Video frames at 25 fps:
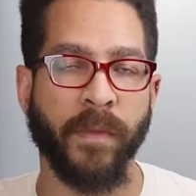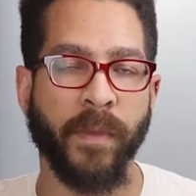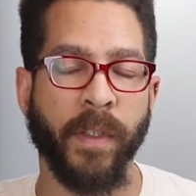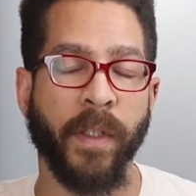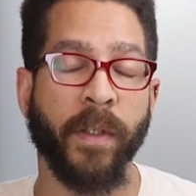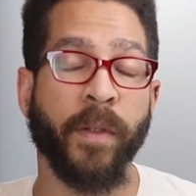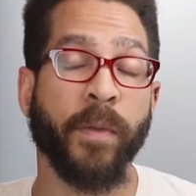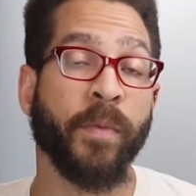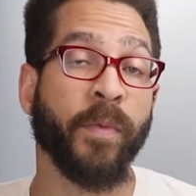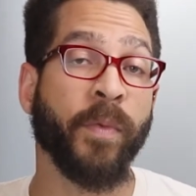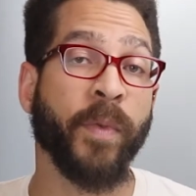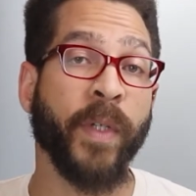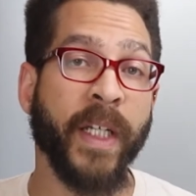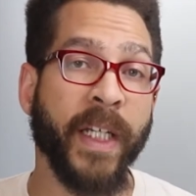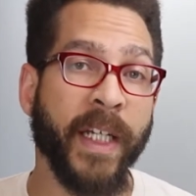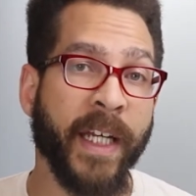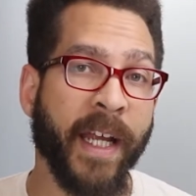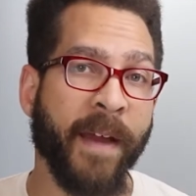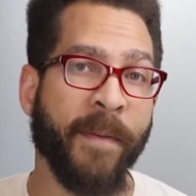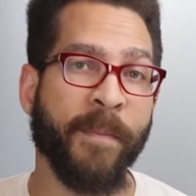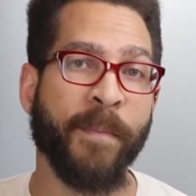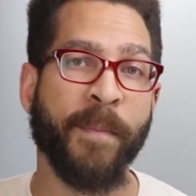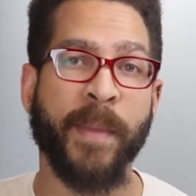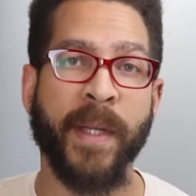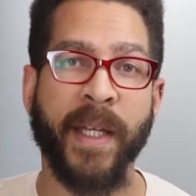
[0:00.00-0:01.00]
Now, Reed
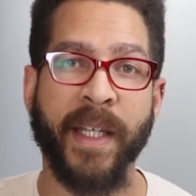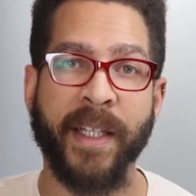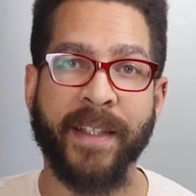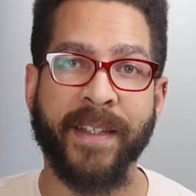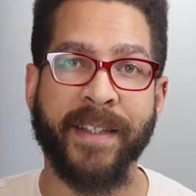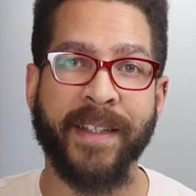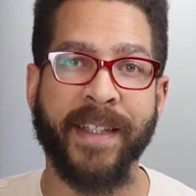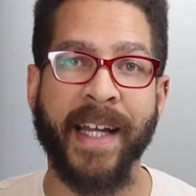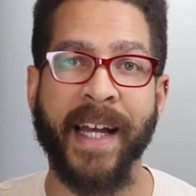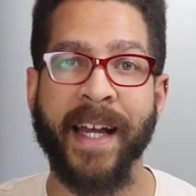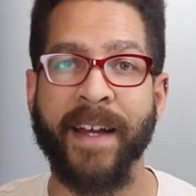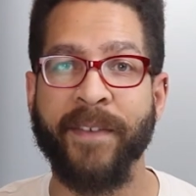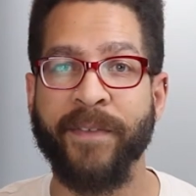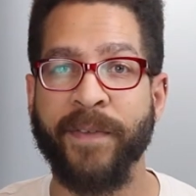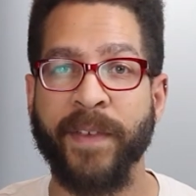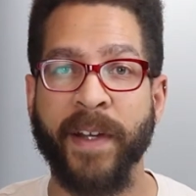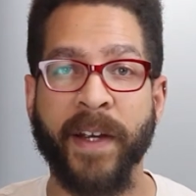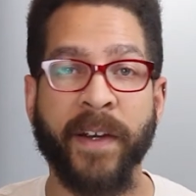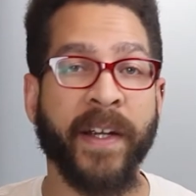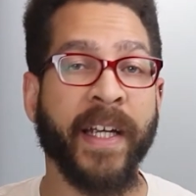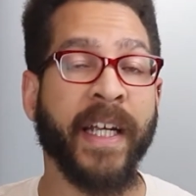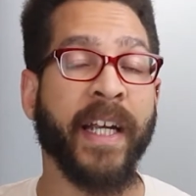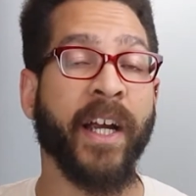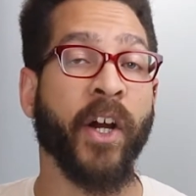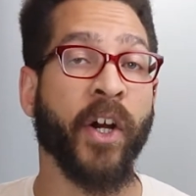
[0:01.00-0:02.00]
admits that
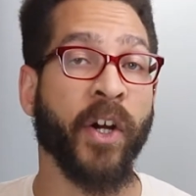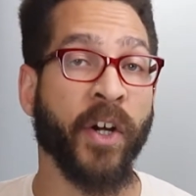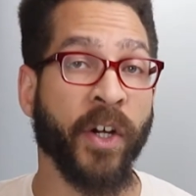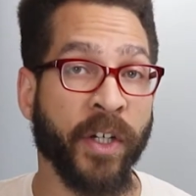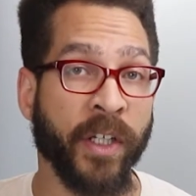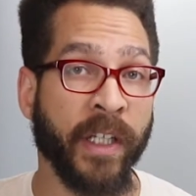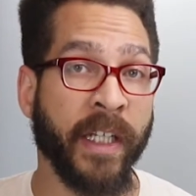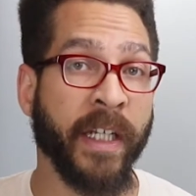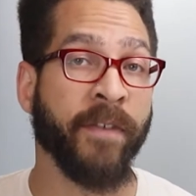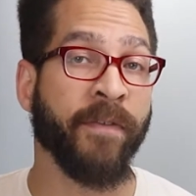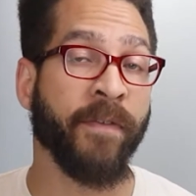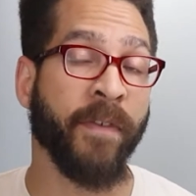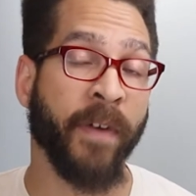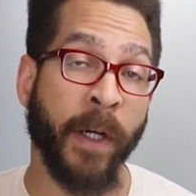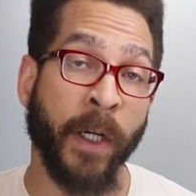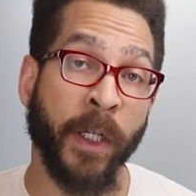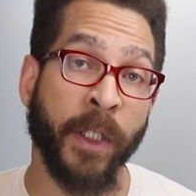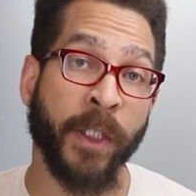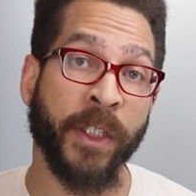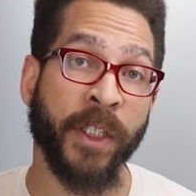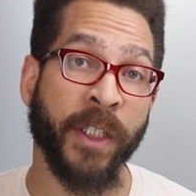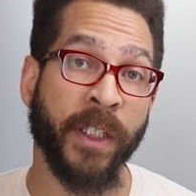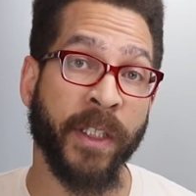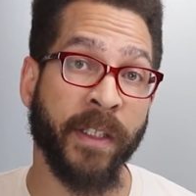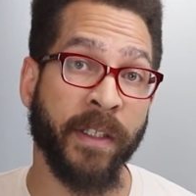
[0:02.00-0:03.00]
very early
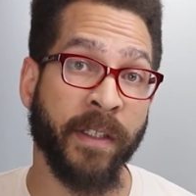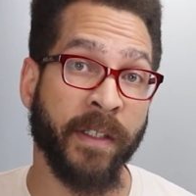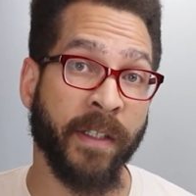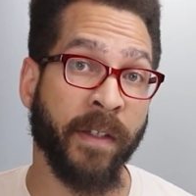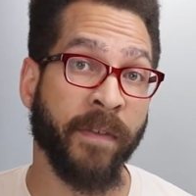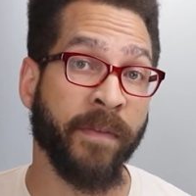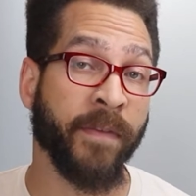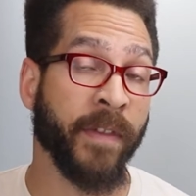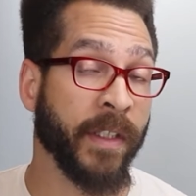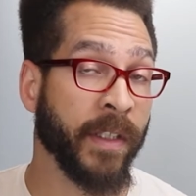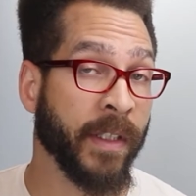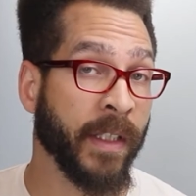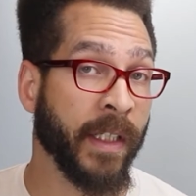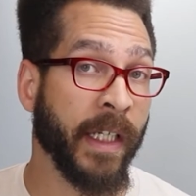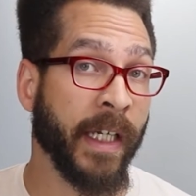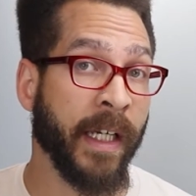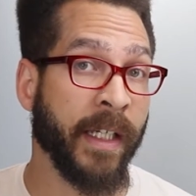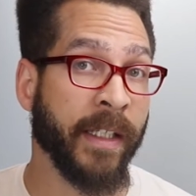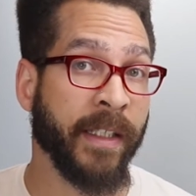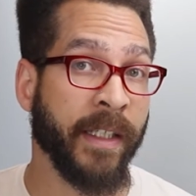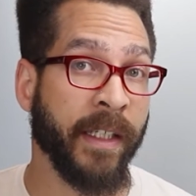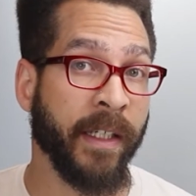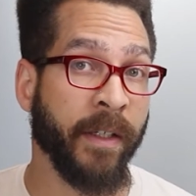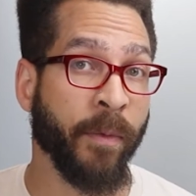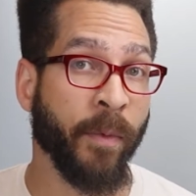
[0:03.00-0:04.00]
versions of
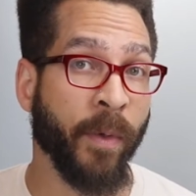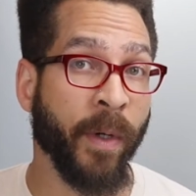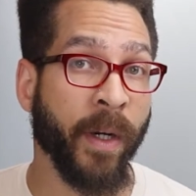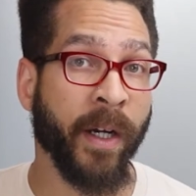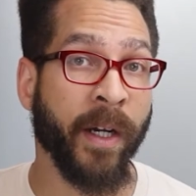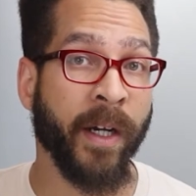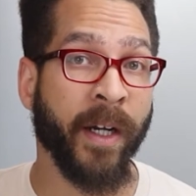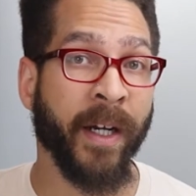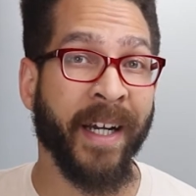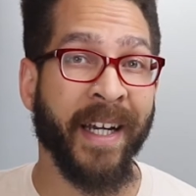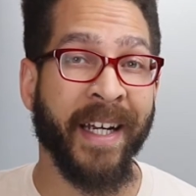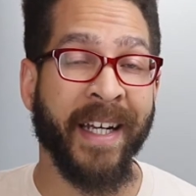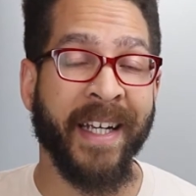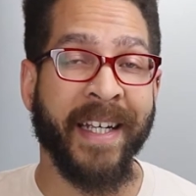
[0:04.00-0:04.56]
Vigilante were,